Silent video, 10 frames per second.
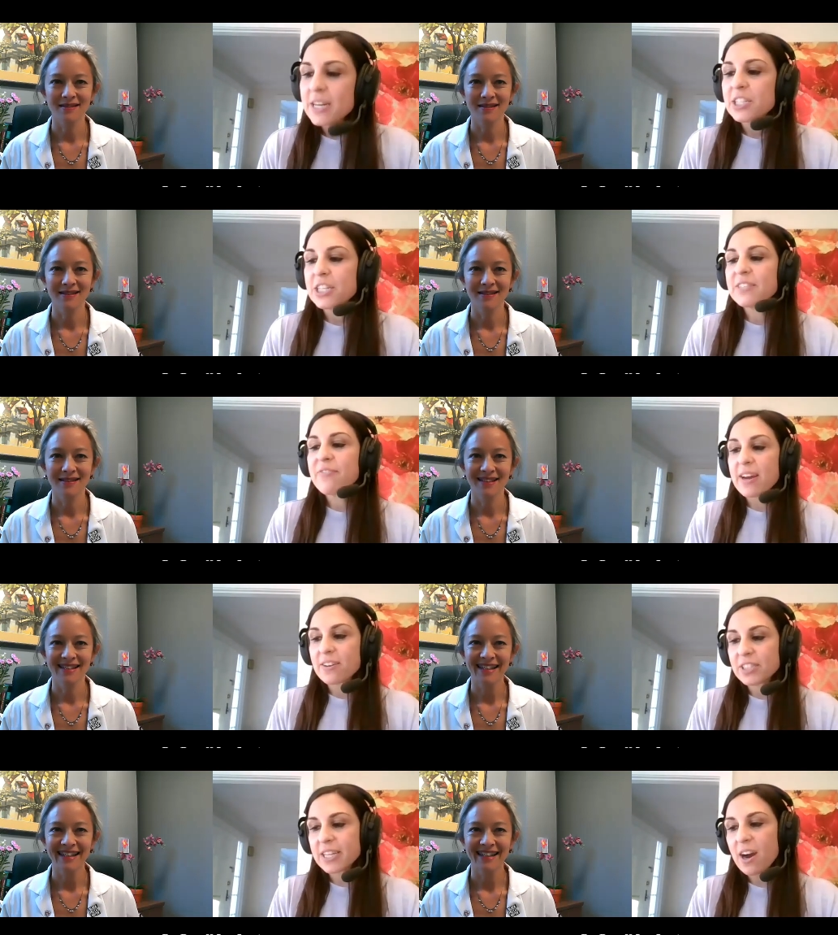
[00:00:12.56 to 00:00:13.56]
Speaker 1: She is
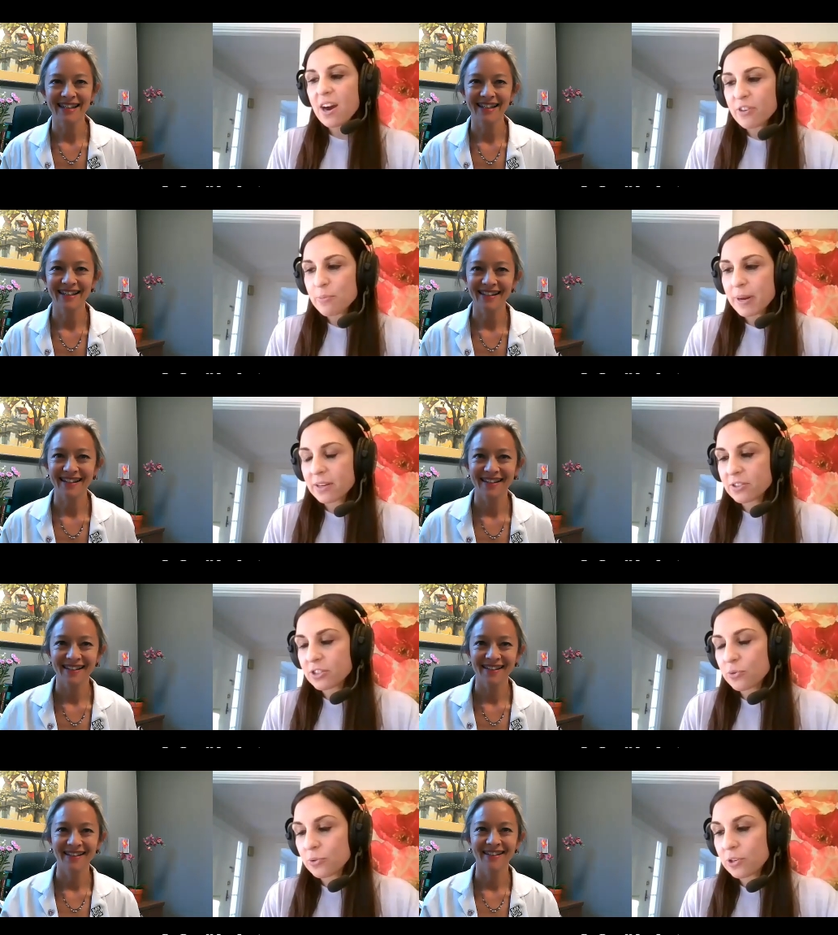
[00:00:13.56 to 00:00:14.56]
faculty at Harvard
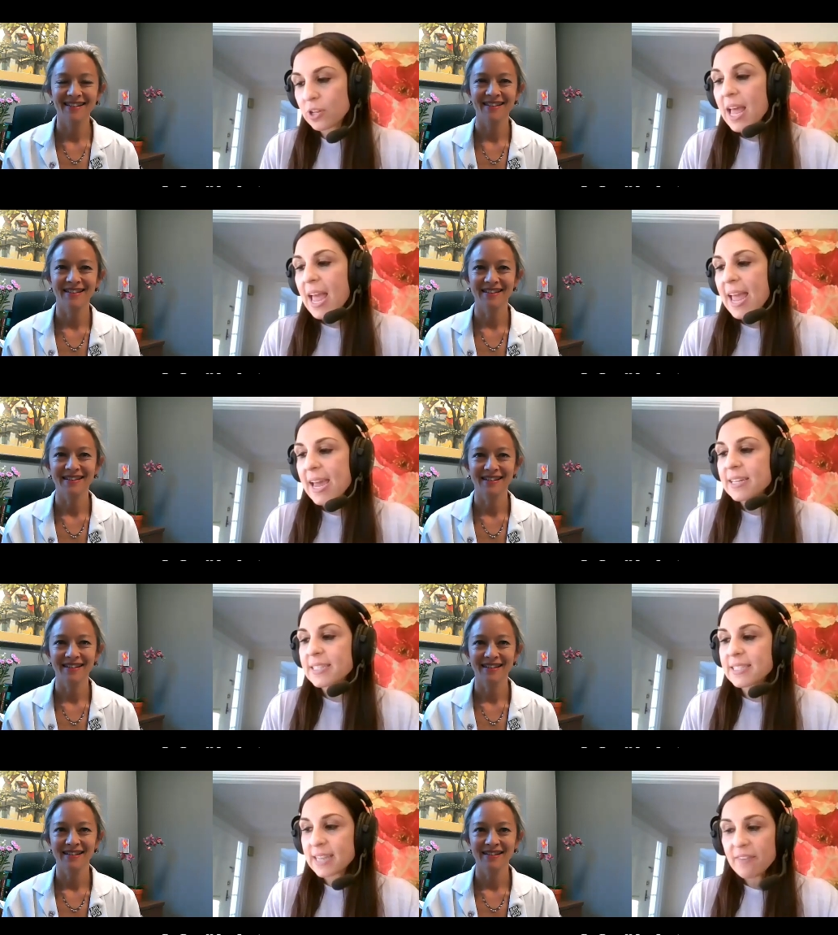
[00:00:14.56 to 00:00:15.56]
Medical School
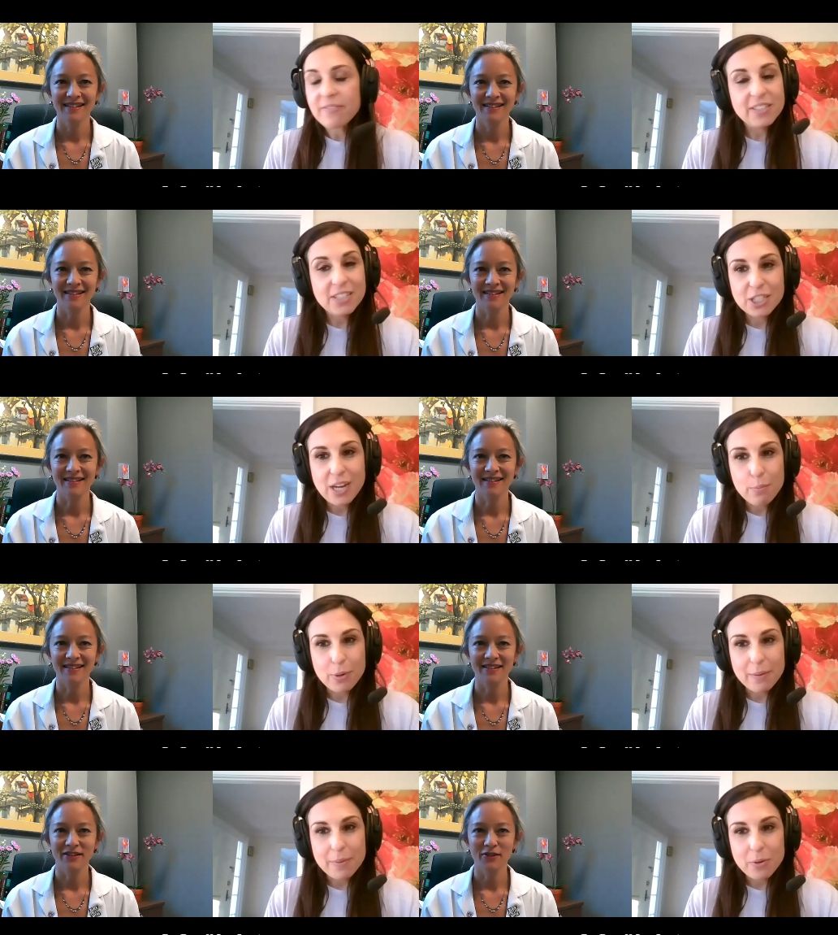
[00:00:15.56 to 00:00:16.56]
and a staff physician
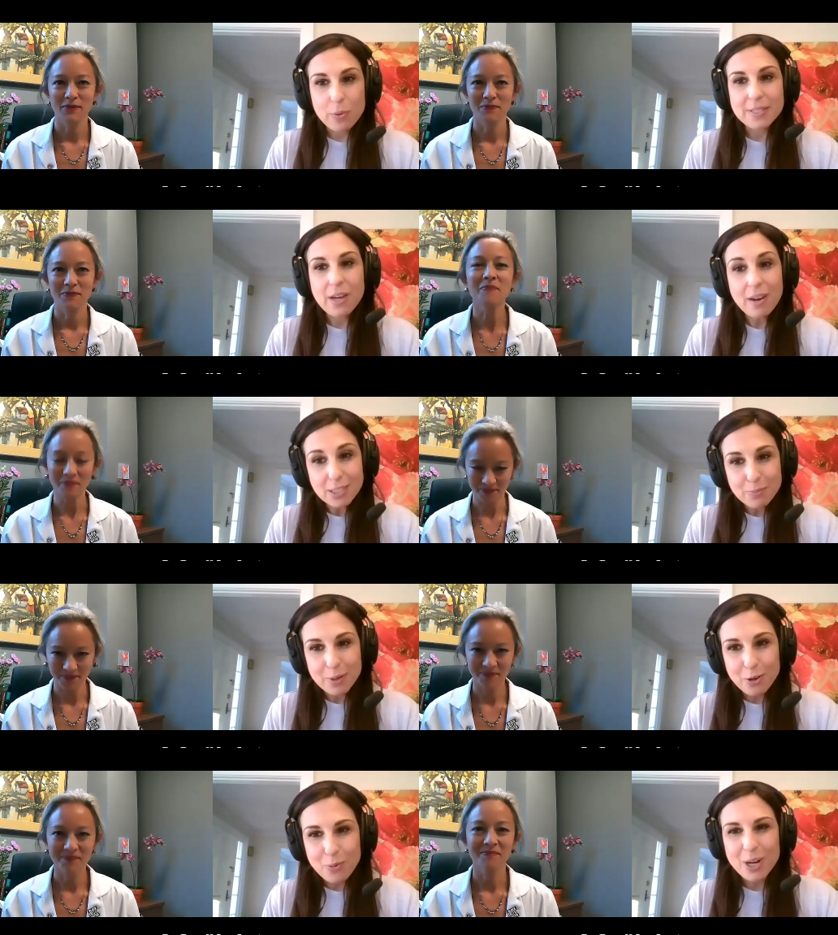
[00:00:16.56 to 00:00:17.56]
at Brigham and Women's
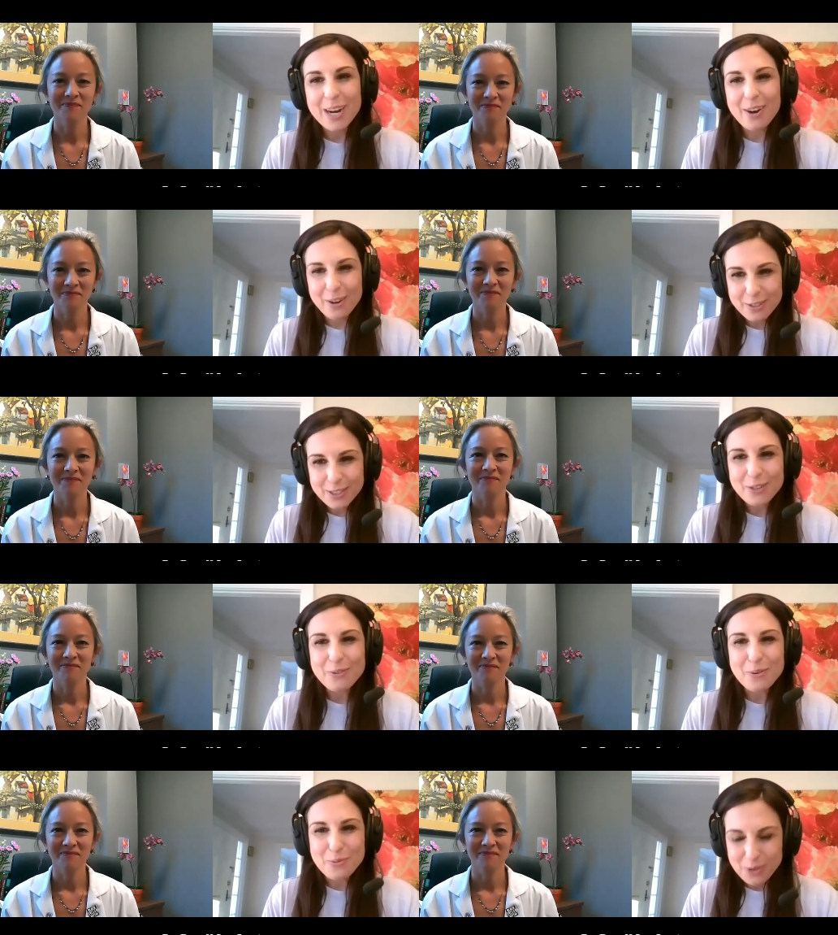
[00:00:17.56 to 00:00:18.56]
Hospital, where I
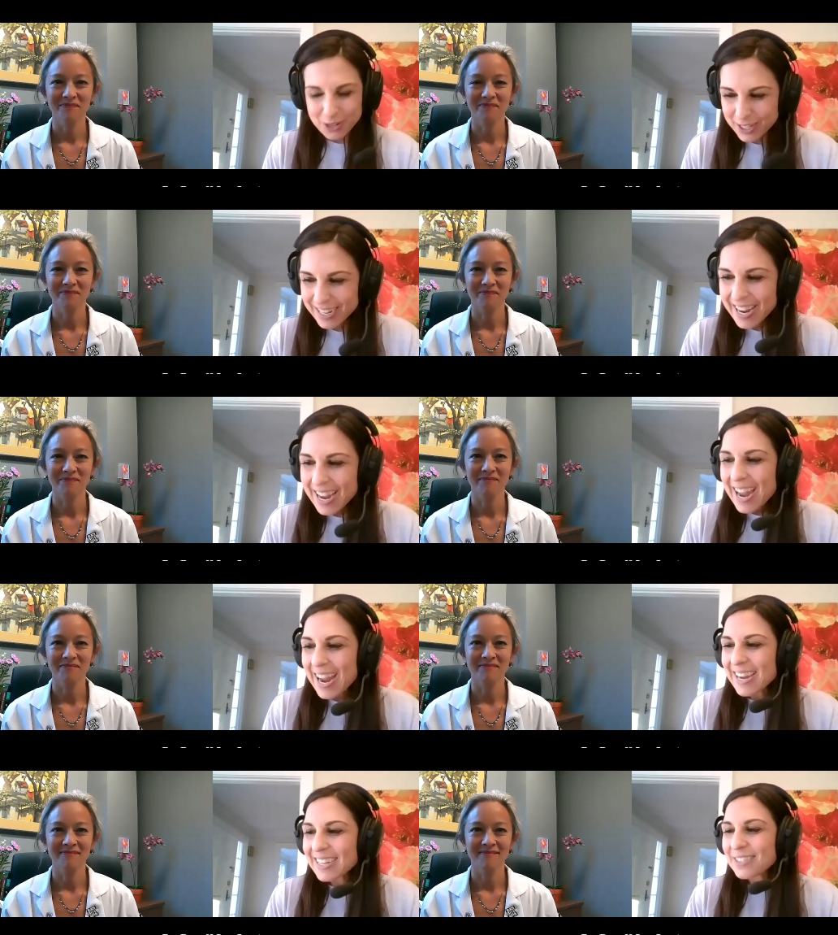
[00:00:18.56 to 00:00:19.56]
also work.
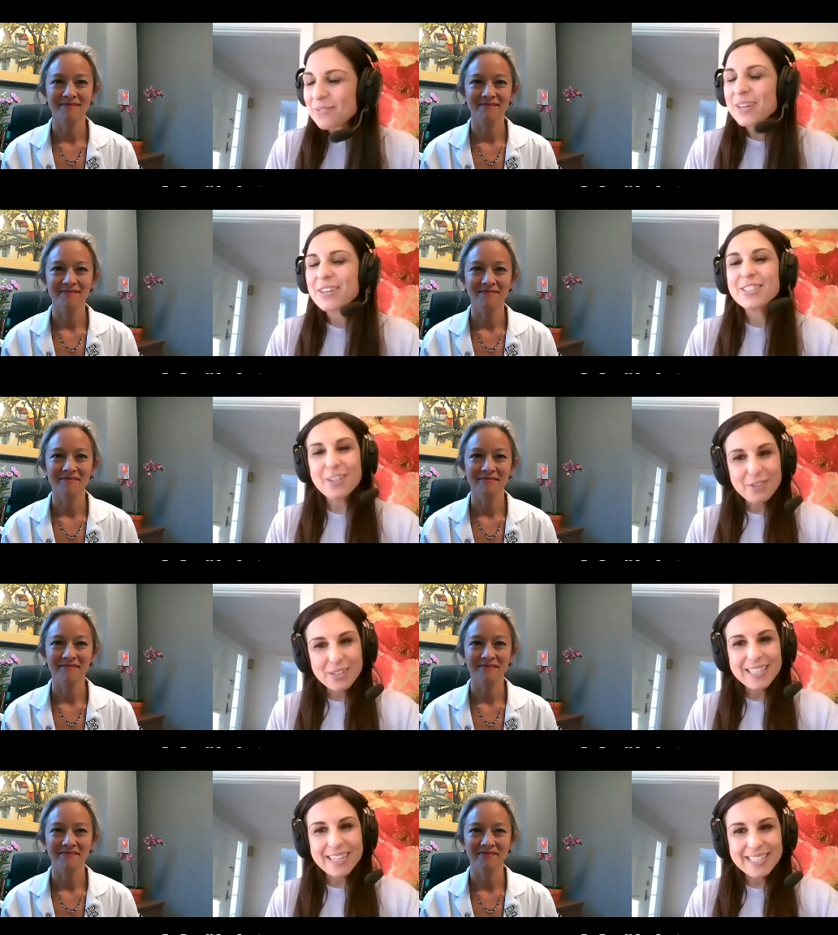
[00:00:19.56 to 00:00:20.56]
And we are
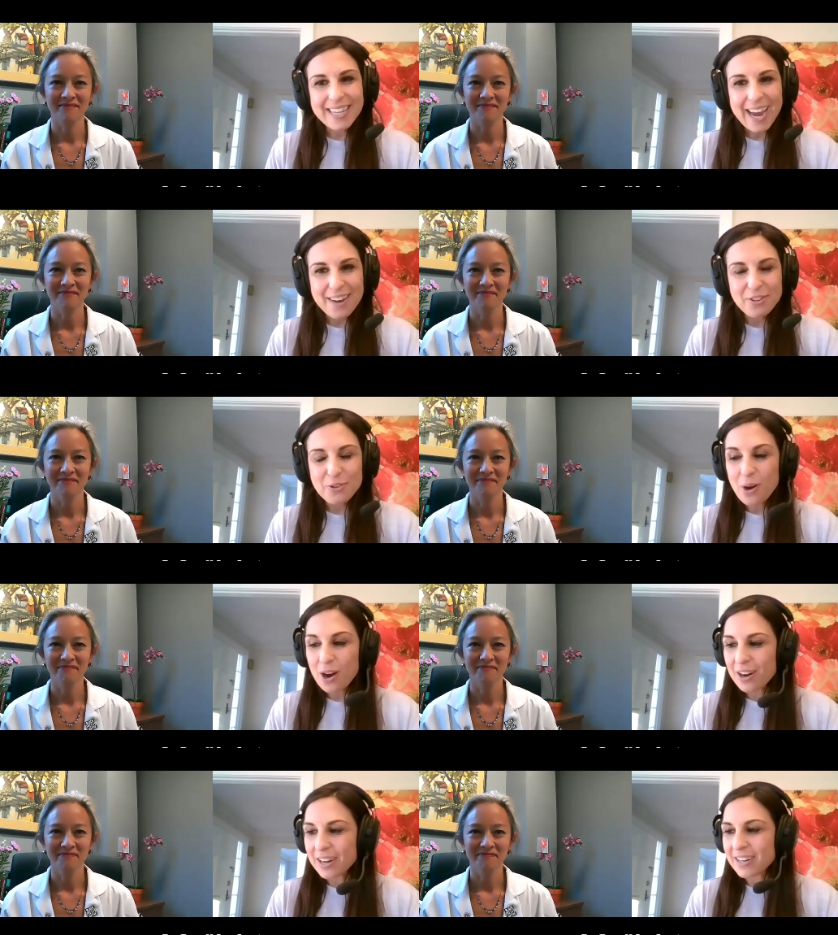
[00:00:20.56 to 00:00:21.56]
so excited to have you
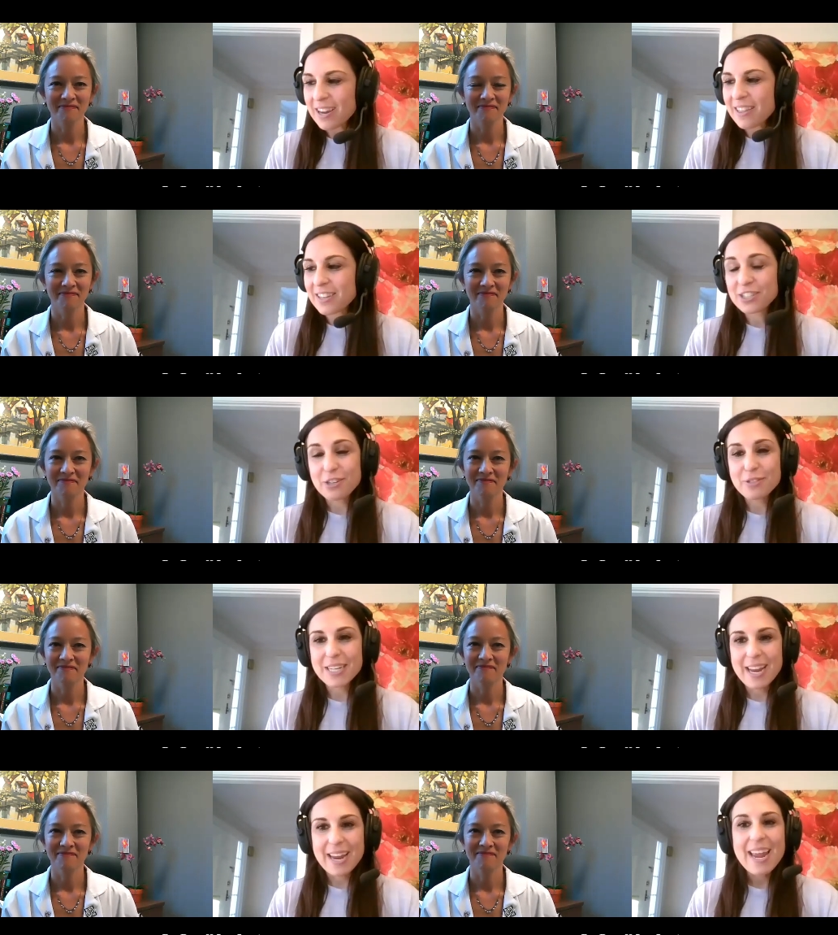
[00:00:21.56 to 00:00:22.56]
on the show
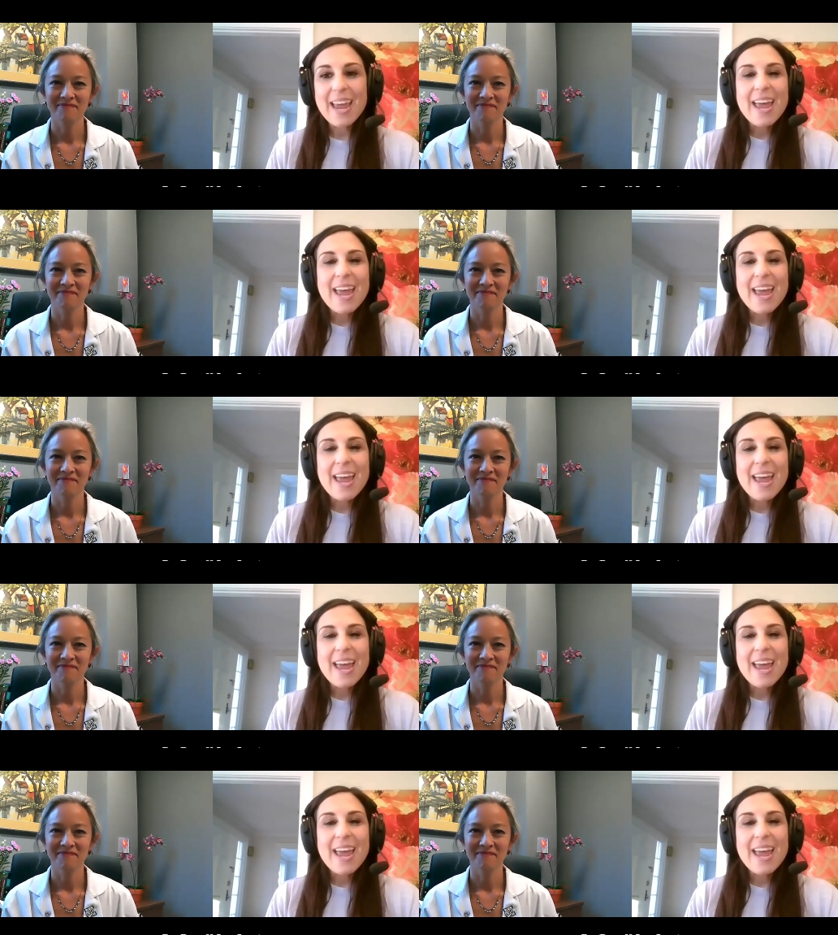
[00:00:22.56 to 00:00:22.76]
today.